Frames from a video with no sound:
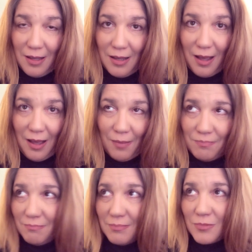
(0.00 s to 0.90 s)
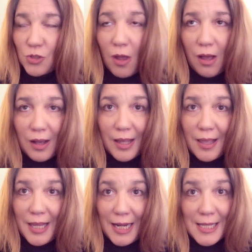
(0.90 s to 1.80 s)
song in a